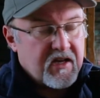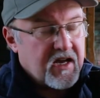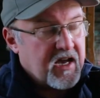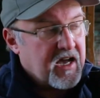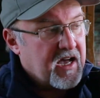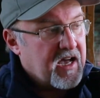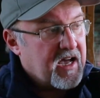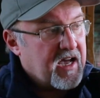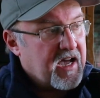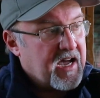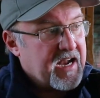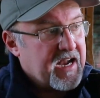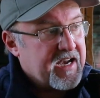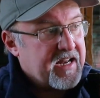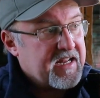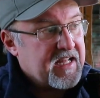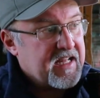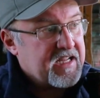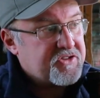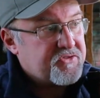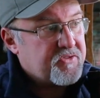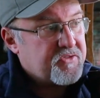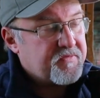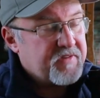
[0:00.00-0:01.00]
and in
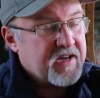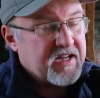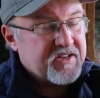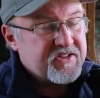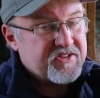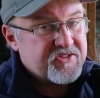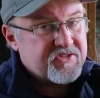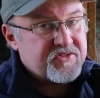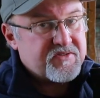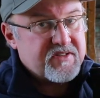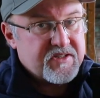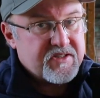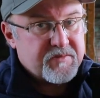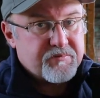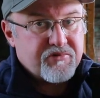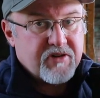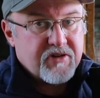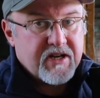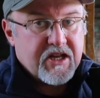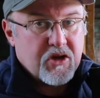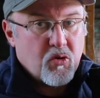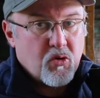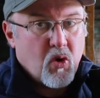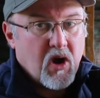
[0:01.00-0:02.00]
actual fact is
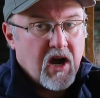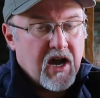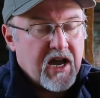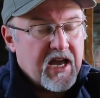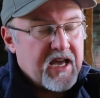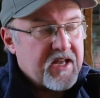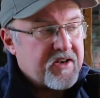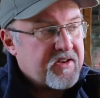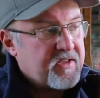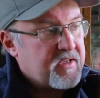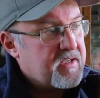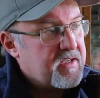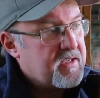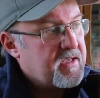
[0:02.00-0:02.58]
pretty quiet,